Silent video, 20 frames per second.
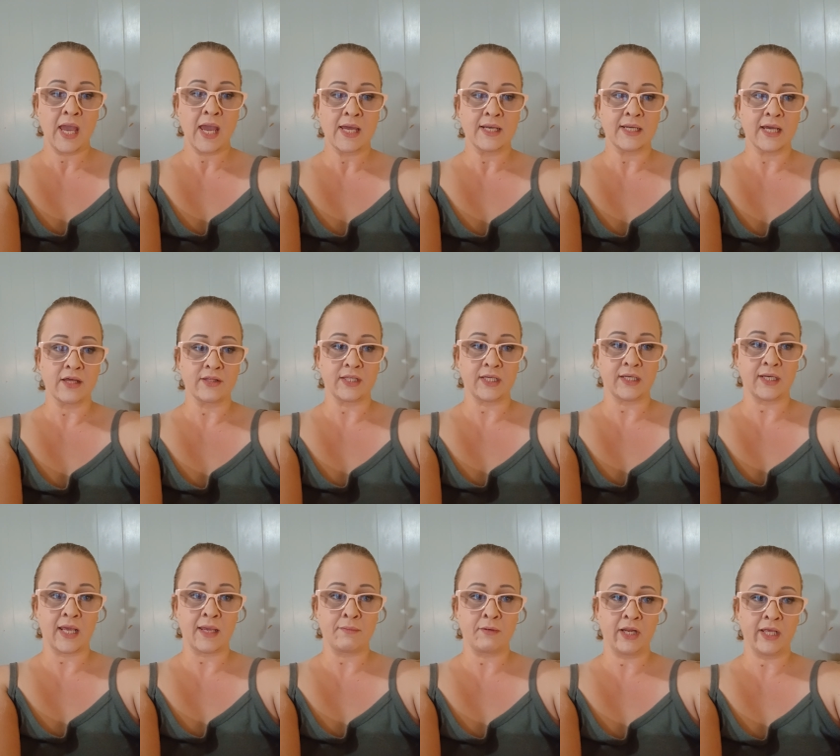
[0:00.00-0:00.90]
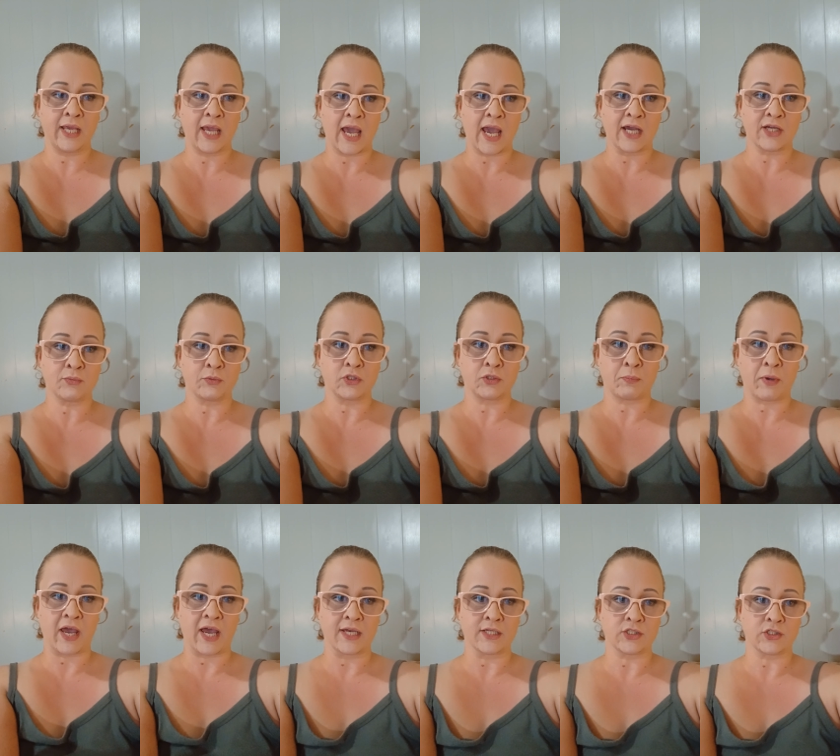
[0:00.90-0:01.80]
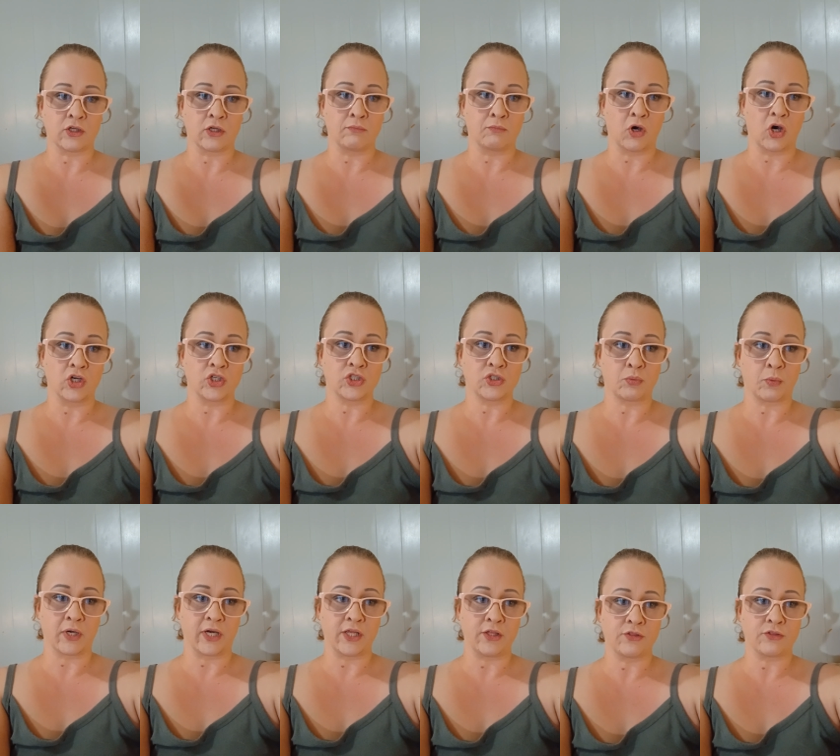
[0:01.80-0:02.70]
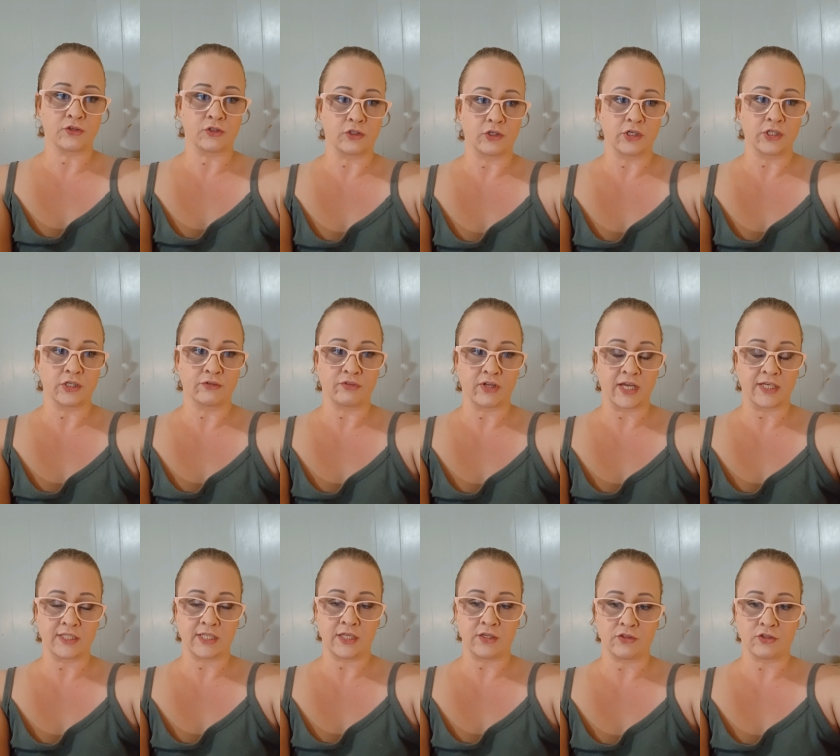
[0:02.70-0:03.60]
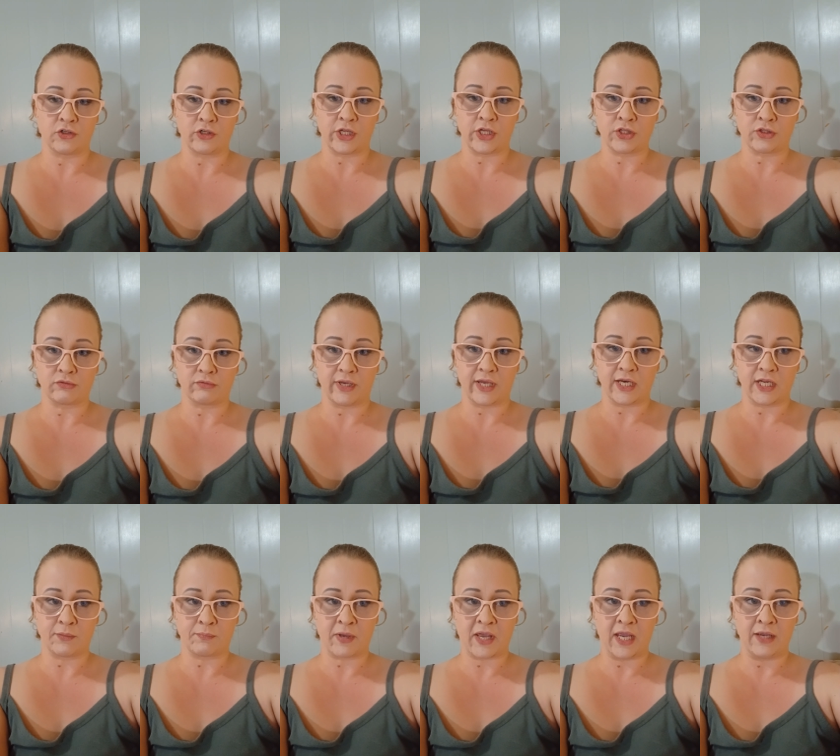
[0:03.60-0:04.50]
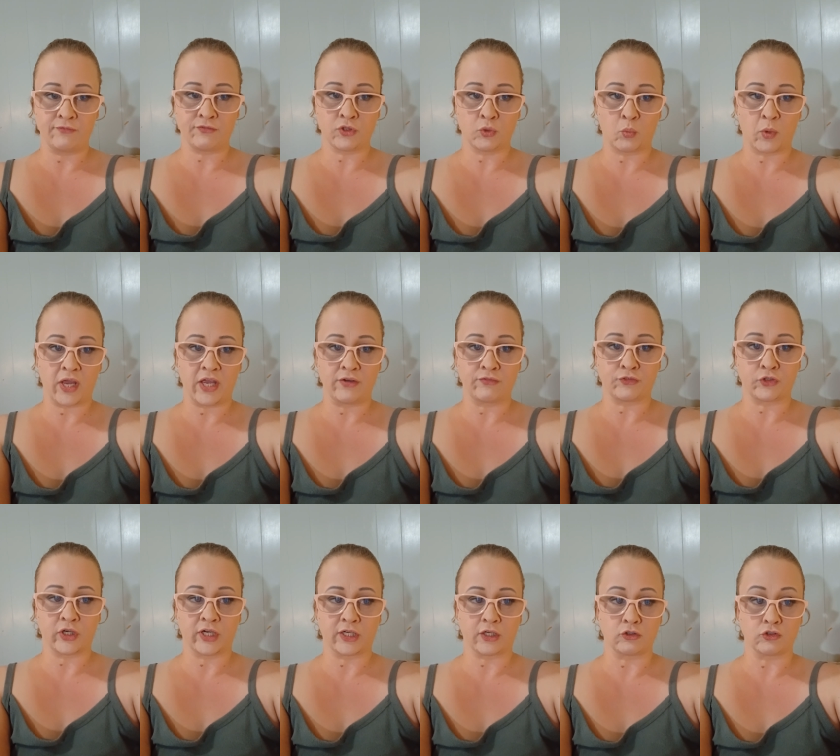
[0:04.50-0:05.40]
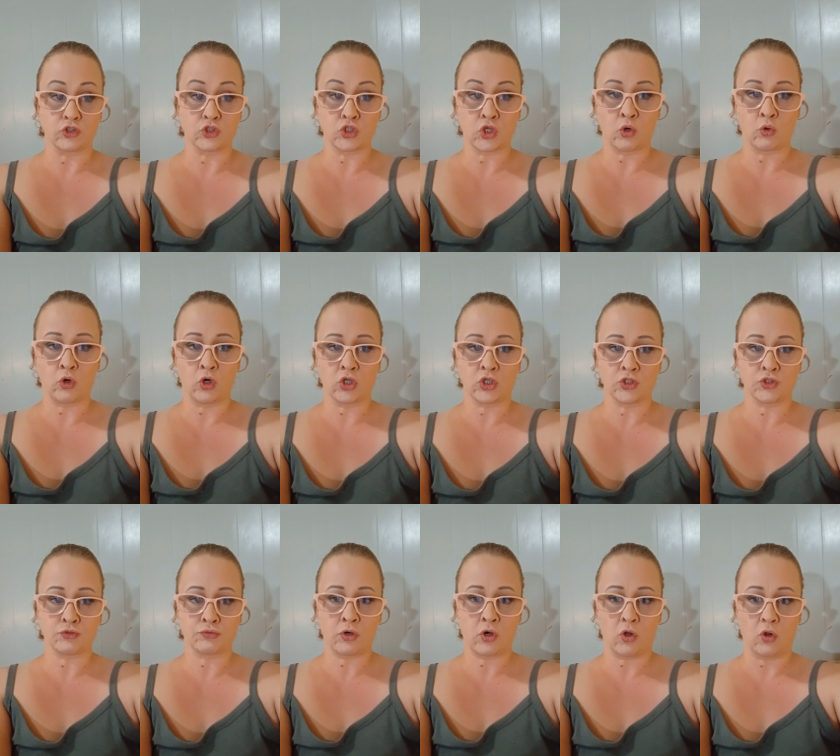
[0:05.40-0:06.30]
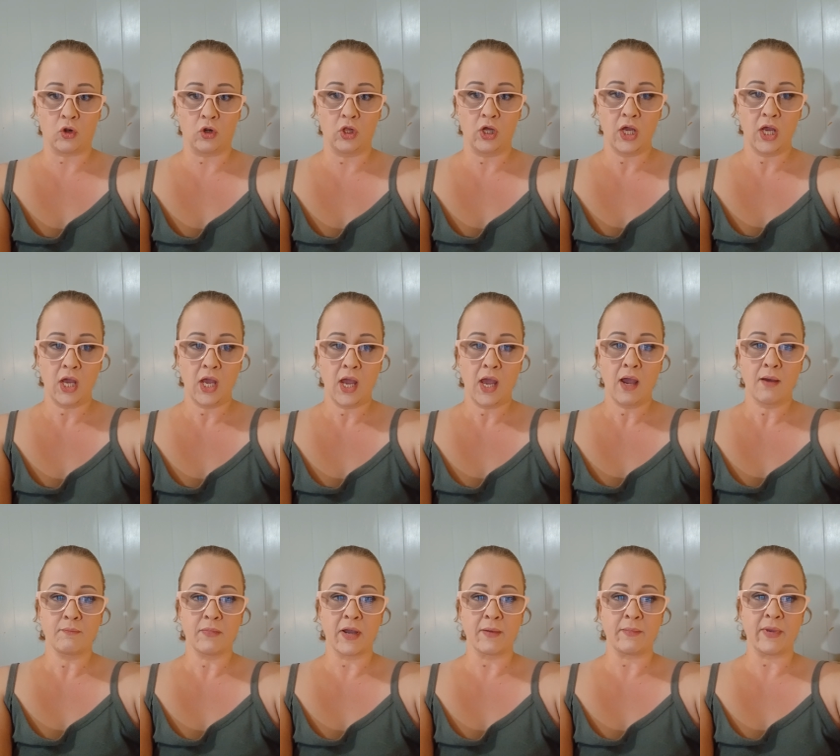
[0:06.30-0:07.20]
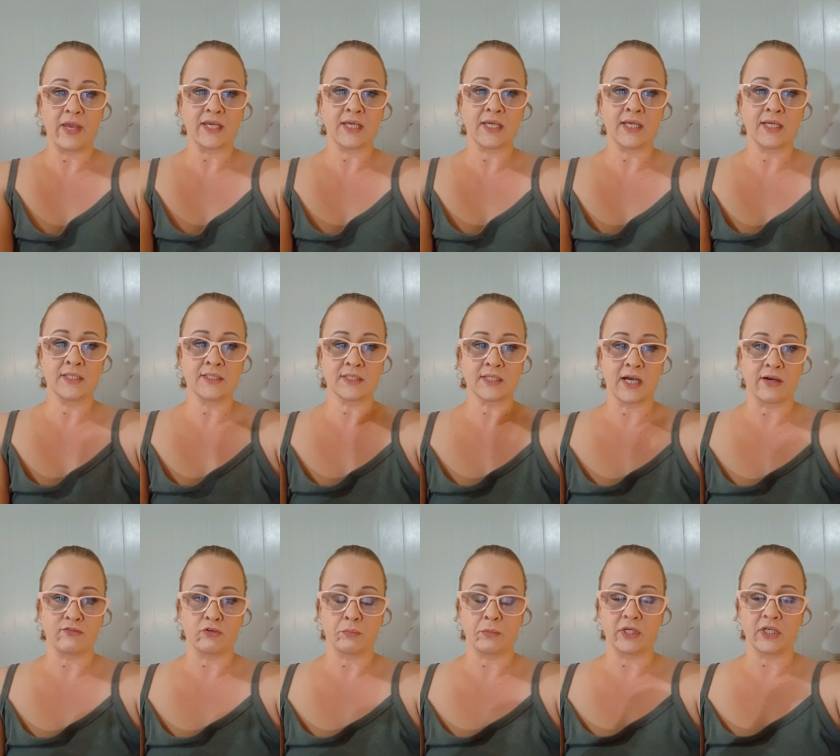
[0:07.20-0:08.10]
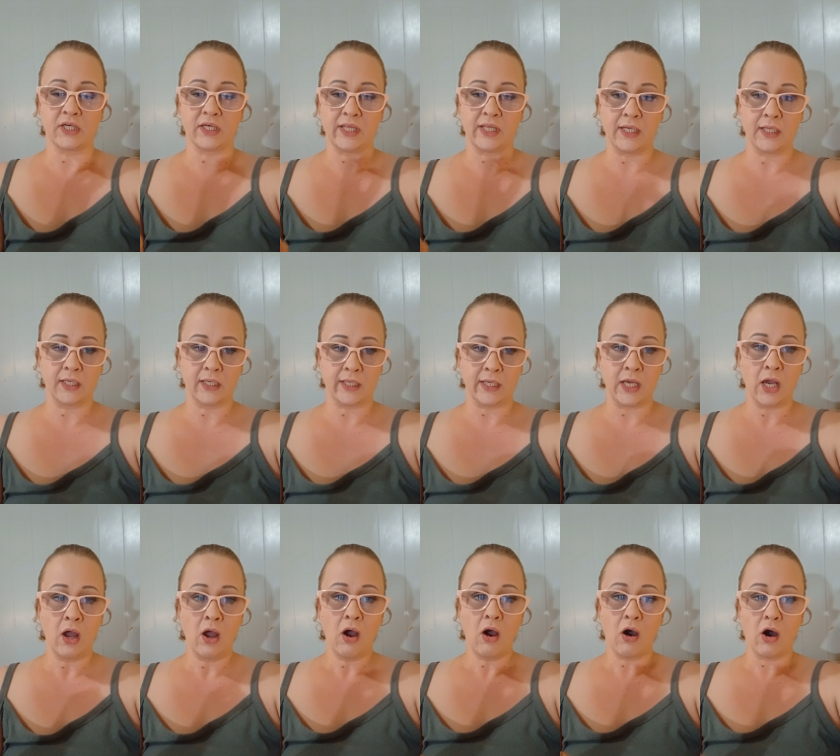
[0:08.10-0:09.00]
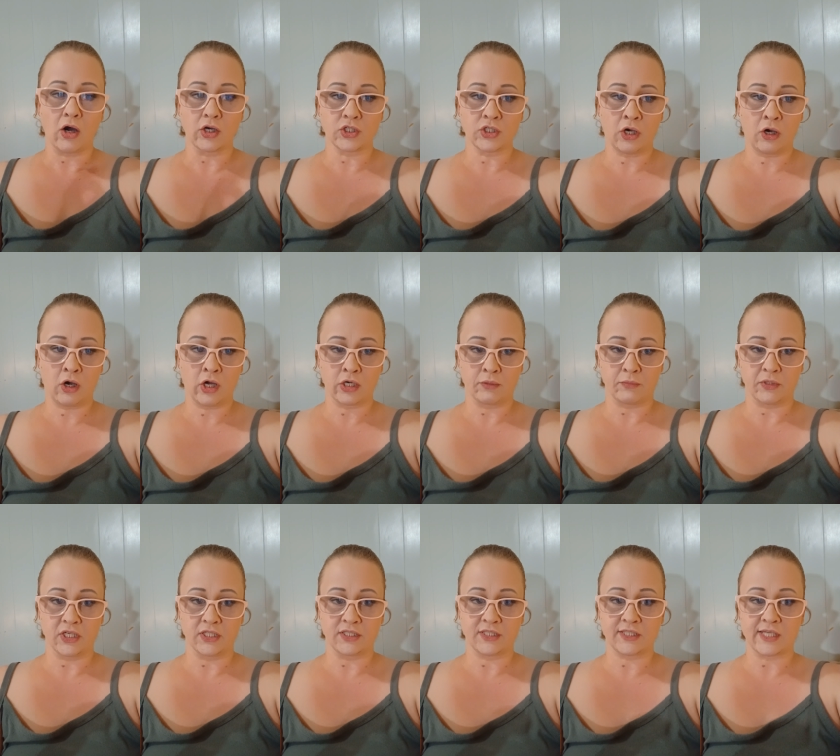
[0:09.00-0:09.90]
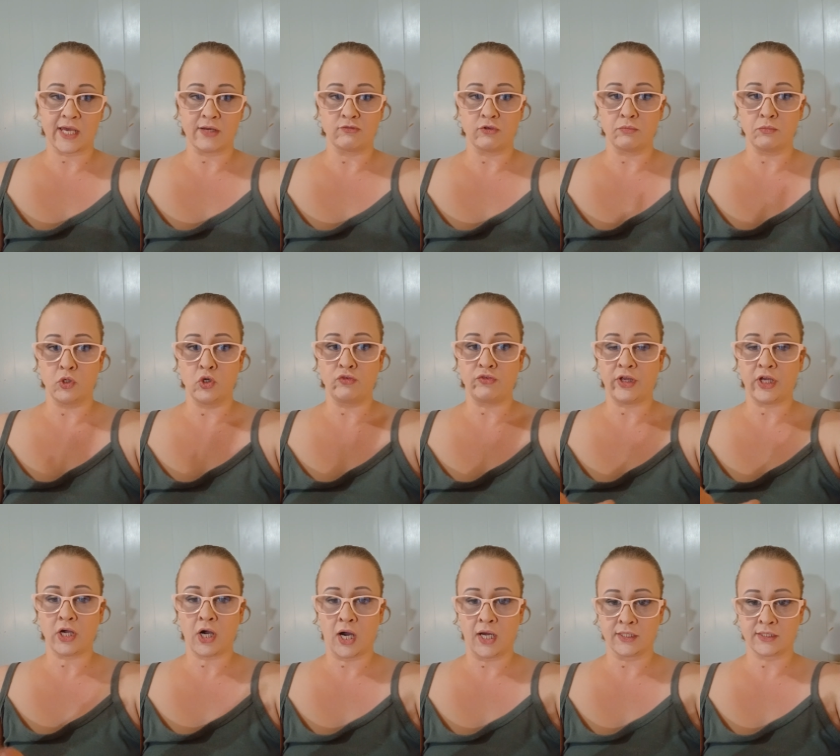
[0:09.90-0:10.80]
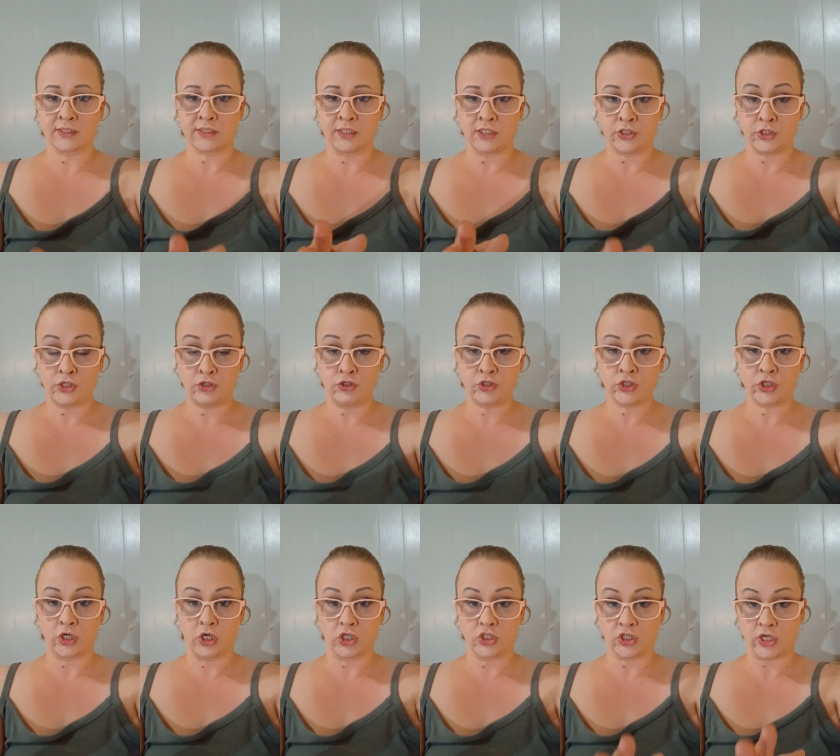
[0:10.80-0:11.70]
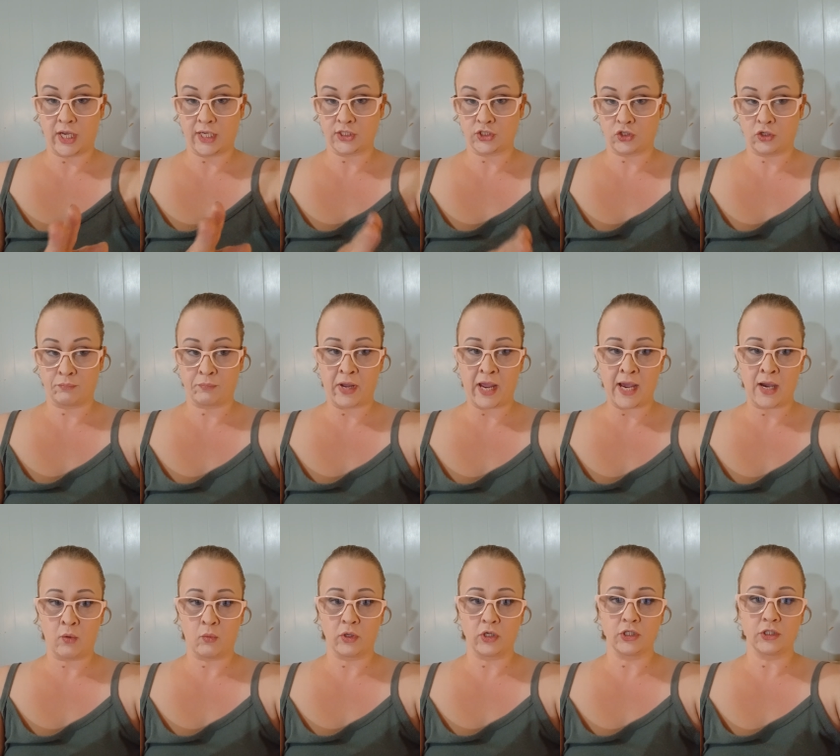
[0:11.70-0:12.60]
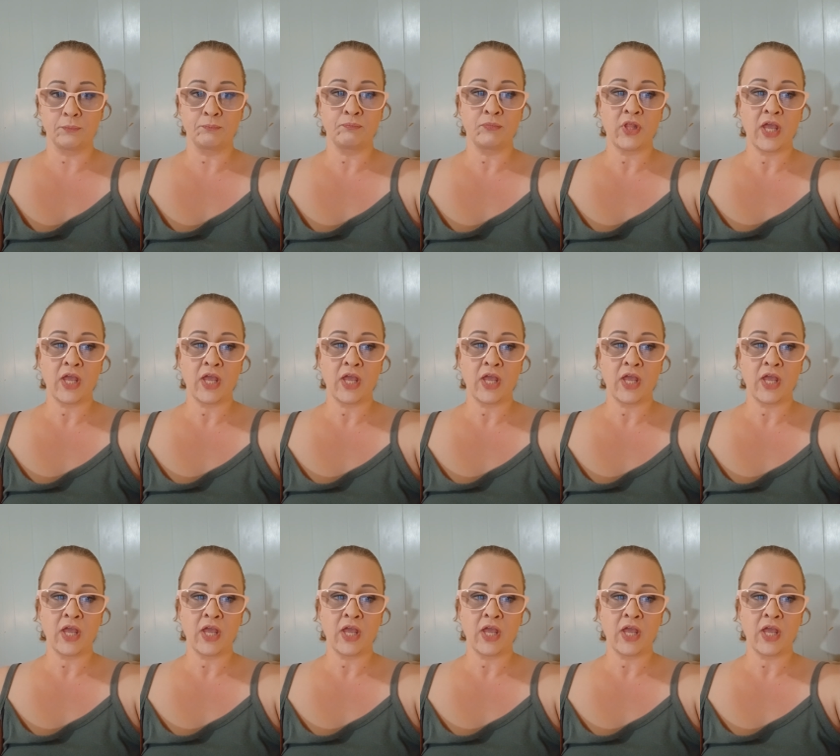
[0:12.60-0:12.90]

Now, the Enabling Act was passed on March 23rd of 1933, and it paved the way for Hitler's total control by making his government legally autonomous and removing constitutional checks on power.